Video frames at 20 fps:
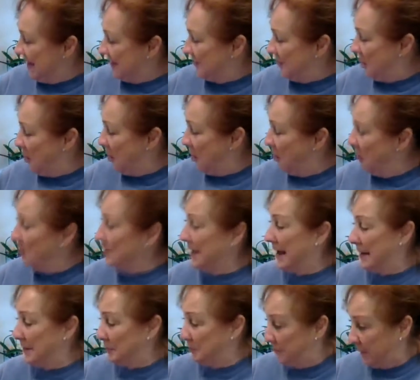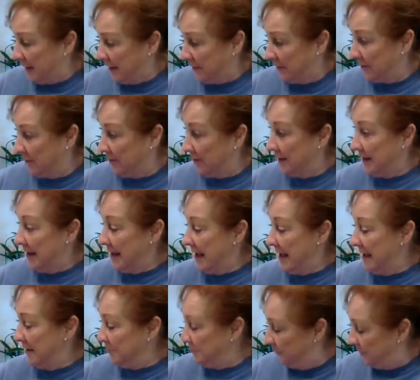The hole got bigger
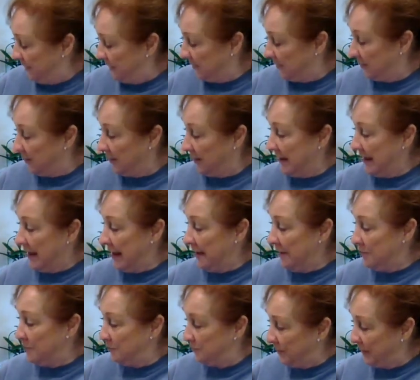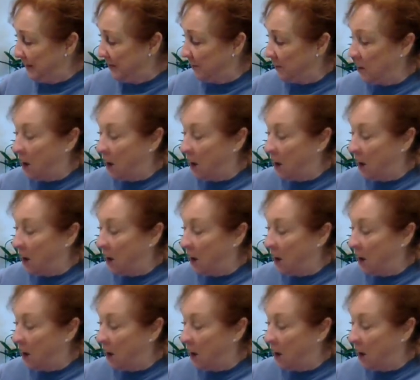and bigger and bigger.